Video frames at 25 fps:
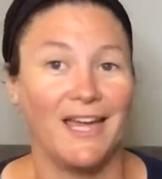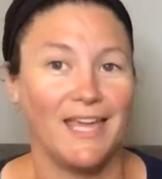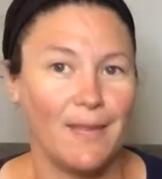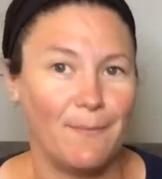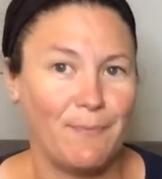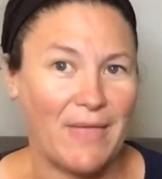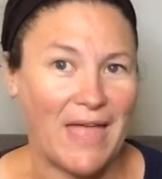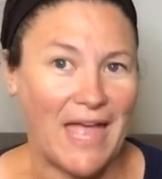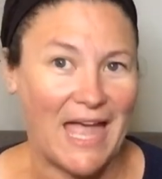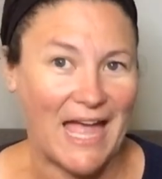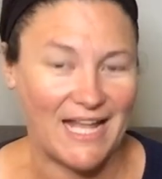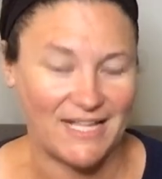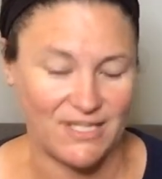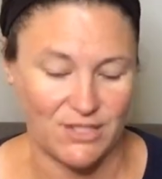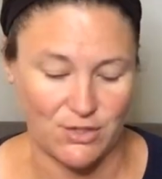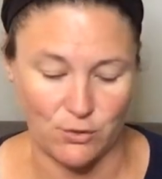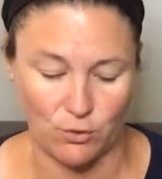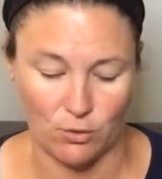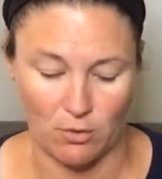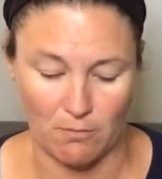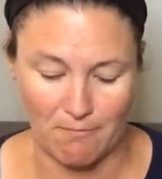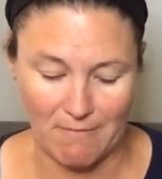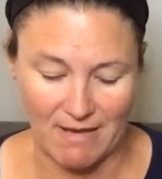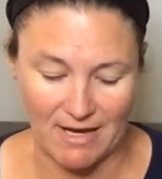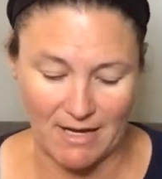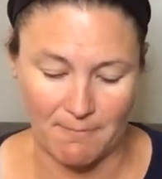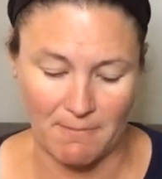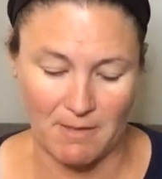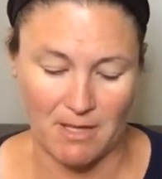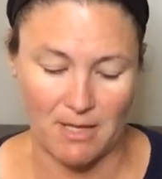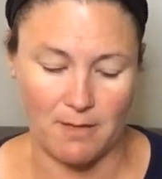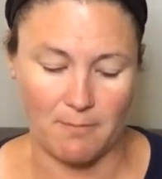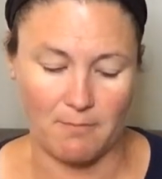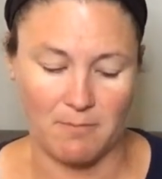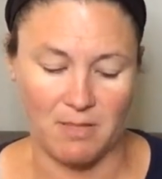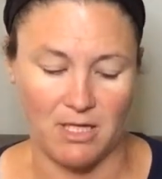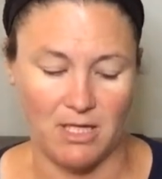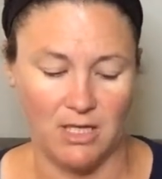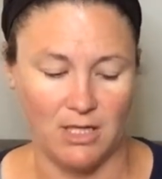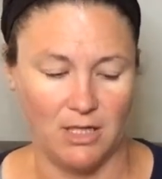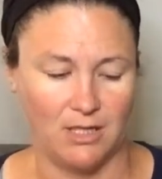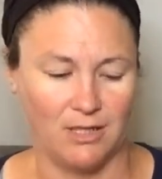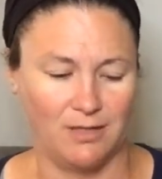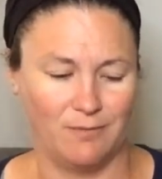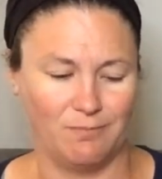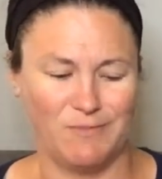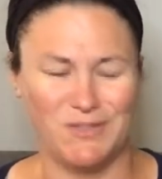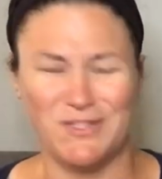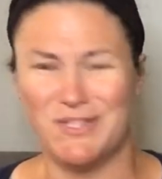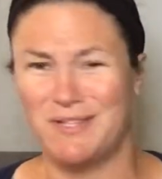I kept the hats to a minimum
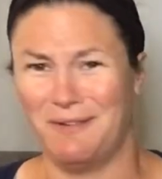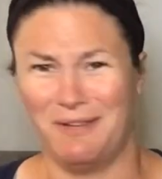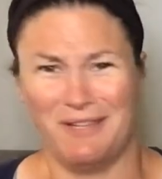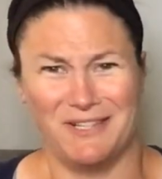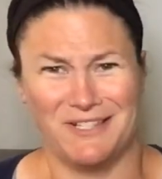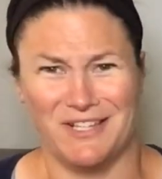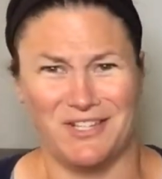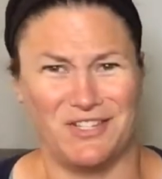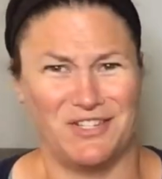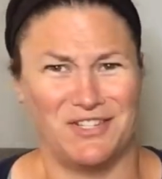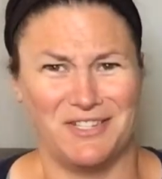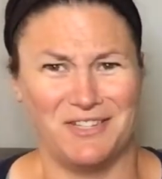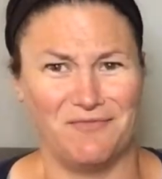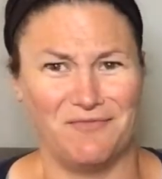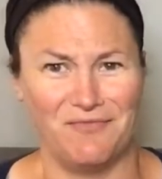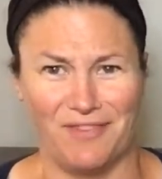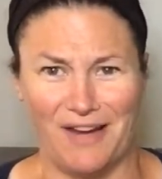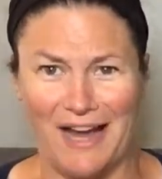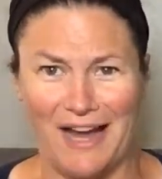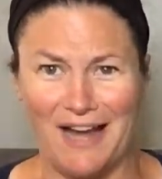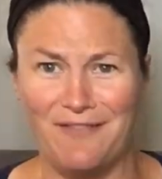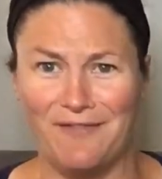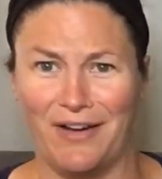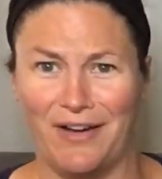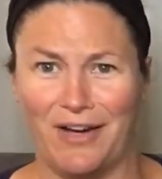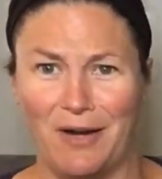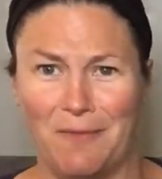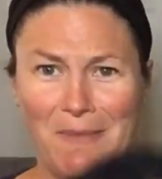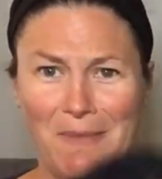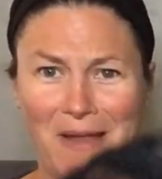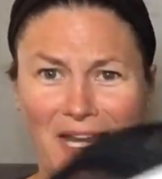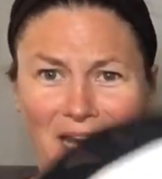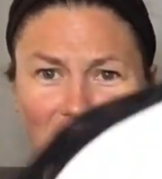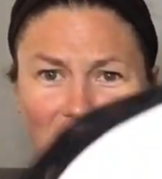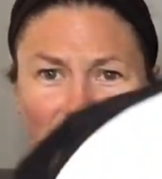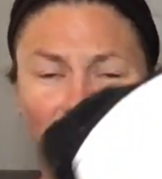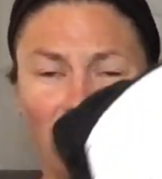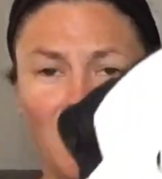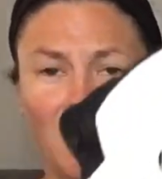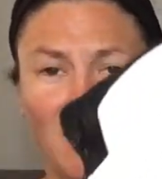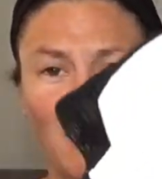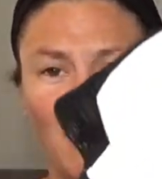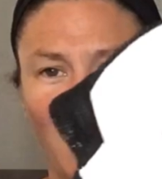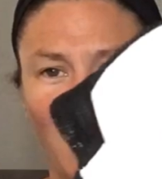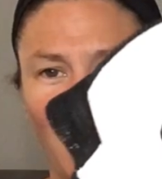mostly because I just didn't find very many.